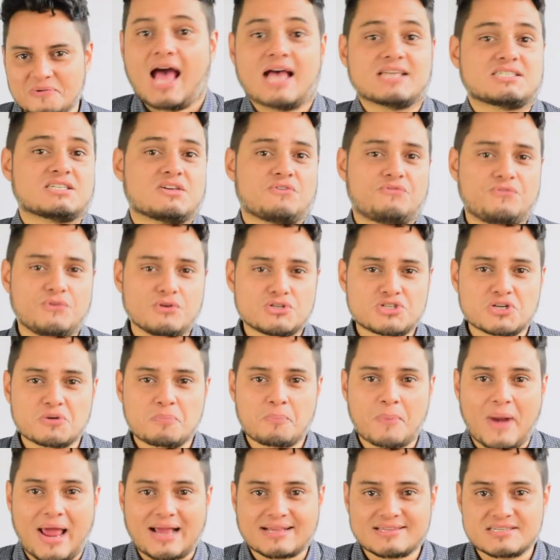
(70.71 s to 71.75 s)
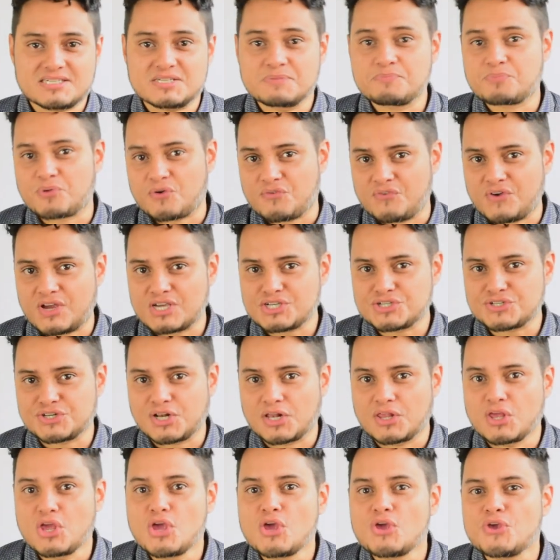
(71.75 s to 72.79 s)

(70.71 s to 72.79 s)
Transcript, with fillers: As a future practicing professional,